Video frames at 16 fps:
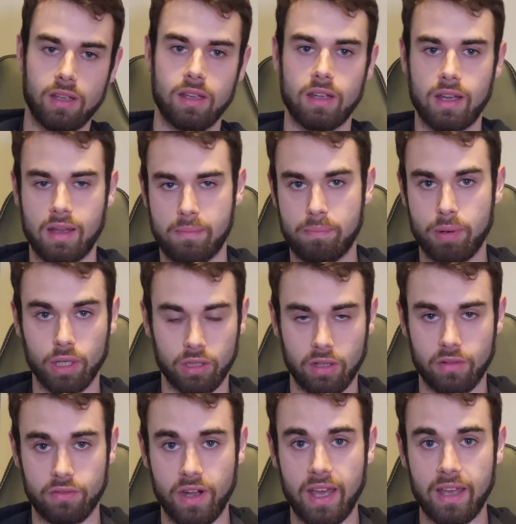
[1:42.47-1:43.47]
a bottle
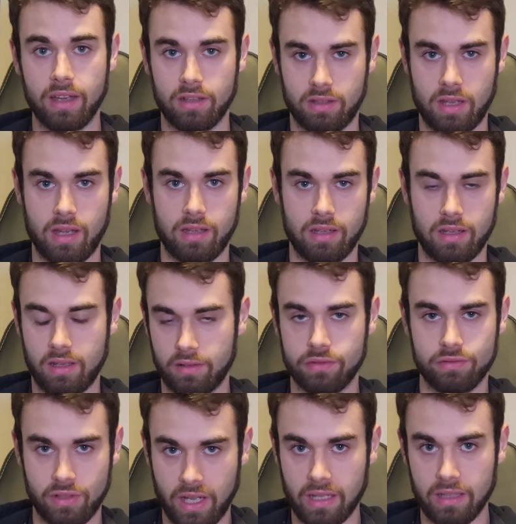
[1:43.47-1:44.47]
of layout dye
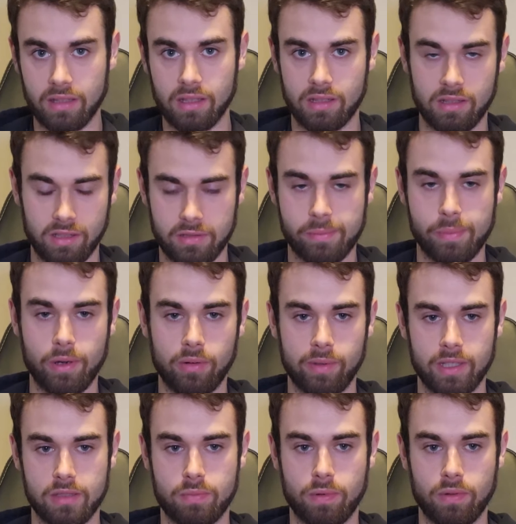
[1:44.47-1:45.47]
I've had in
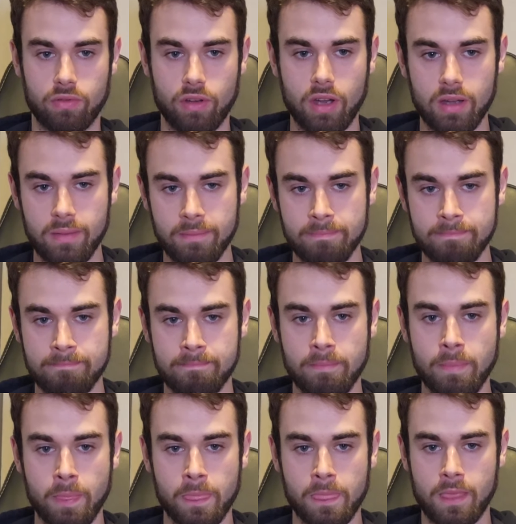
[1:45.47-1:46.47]
experiments before.
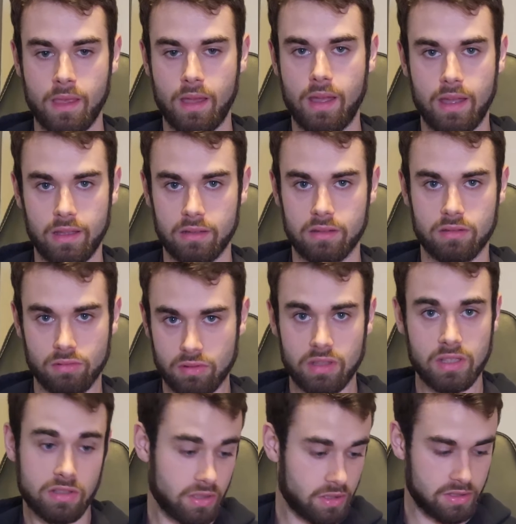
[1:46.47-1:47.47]
And
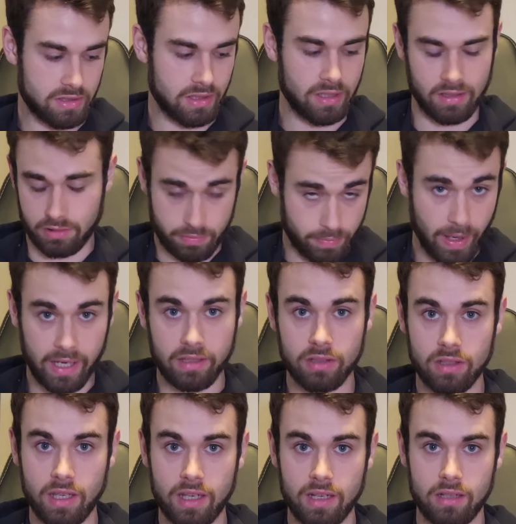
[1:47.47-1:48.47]
this is in a spray
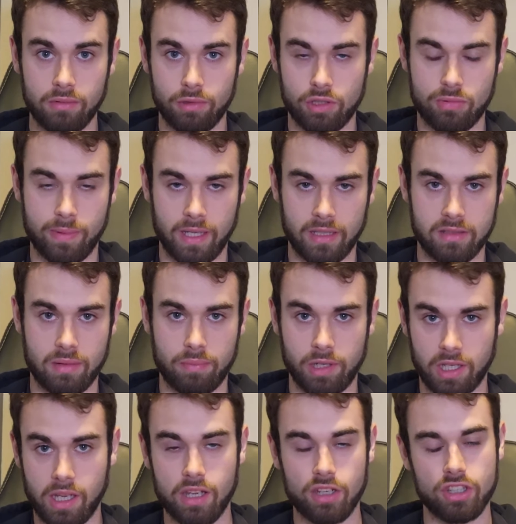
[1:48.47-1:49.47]
container, which makes
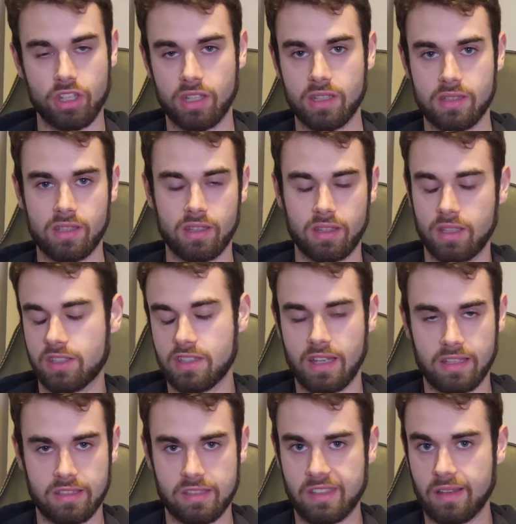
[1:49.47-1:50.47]
application easy. This
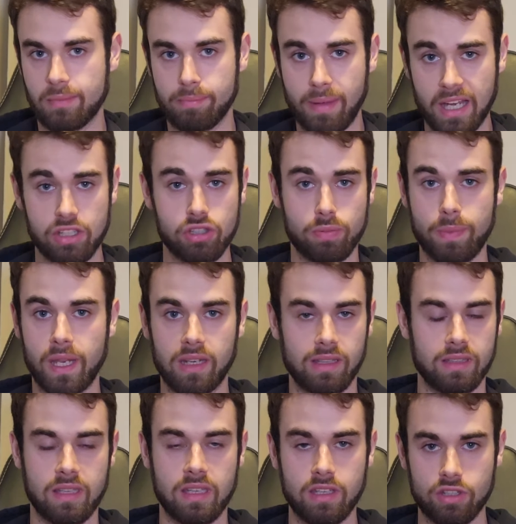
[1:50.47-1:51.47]
has much better
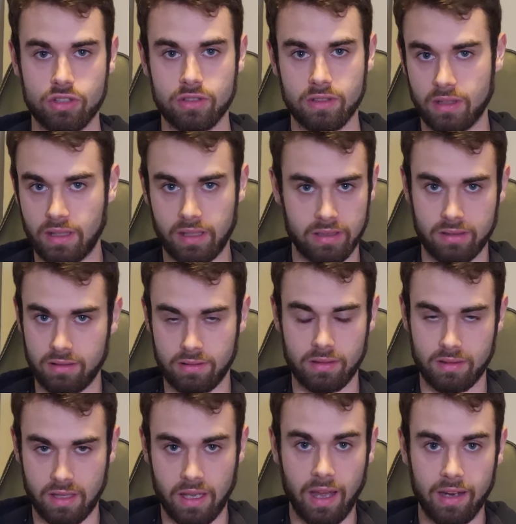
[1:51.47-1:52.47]
adhesion than
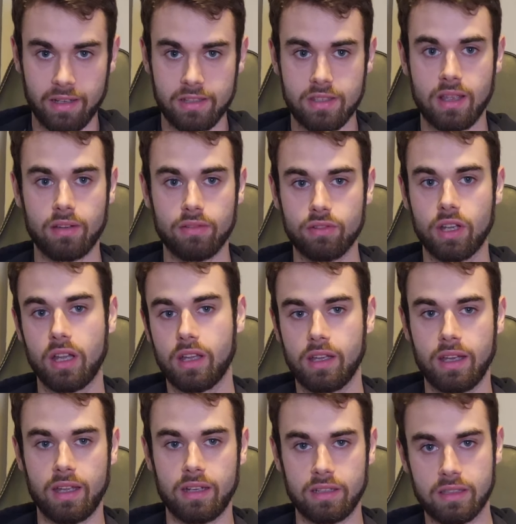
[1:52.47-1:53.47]
the other stuff,
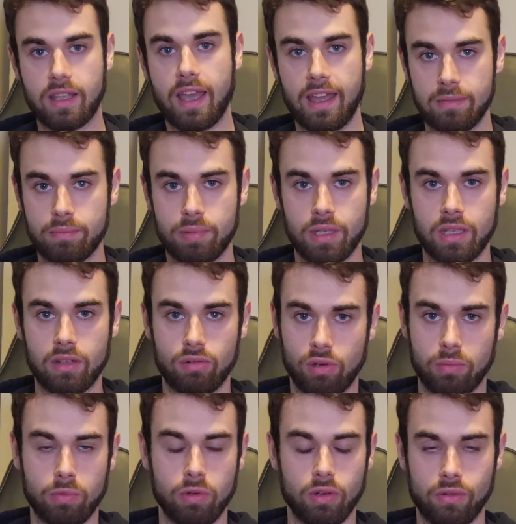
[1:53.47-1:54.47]
and it can be
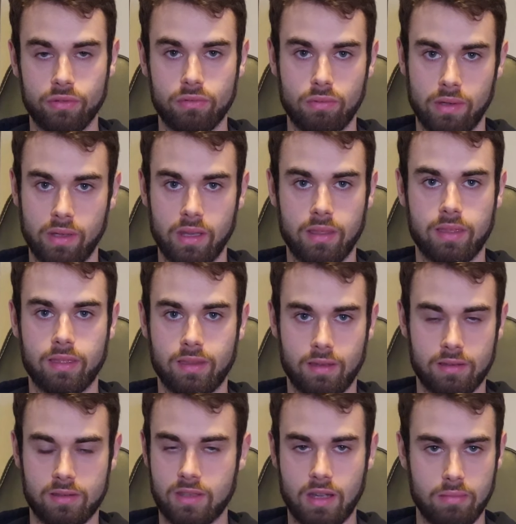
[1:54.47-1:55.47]
removed with
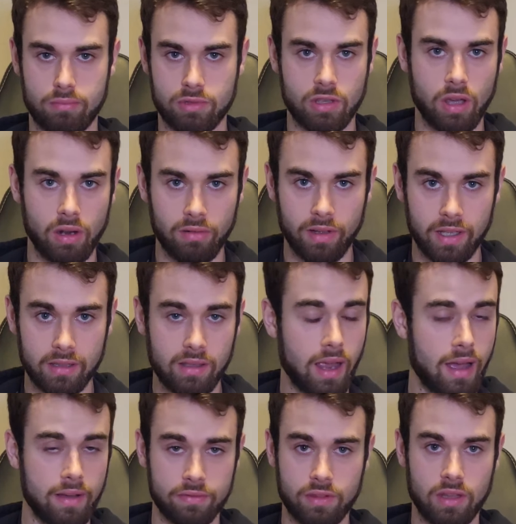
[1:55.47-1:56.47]
some solvent
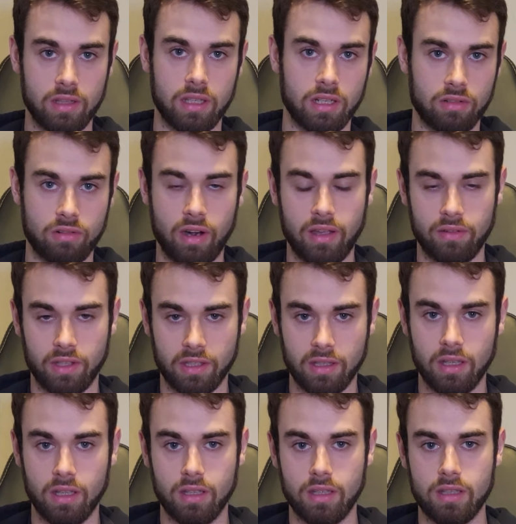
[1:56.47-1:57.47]
after the engraving,
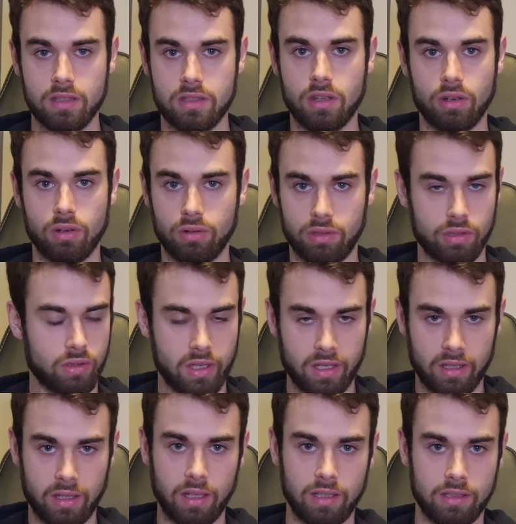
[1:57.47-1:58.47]
so you can
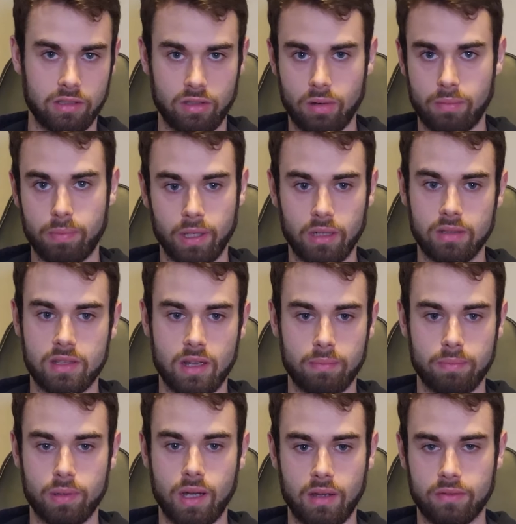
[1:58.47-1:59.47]
clean your bottles
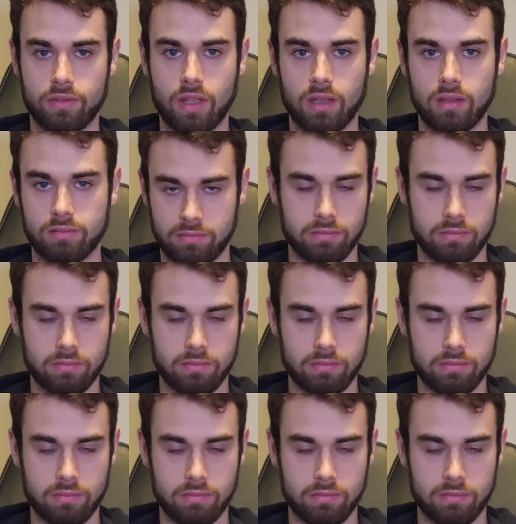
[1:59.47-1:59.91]
up after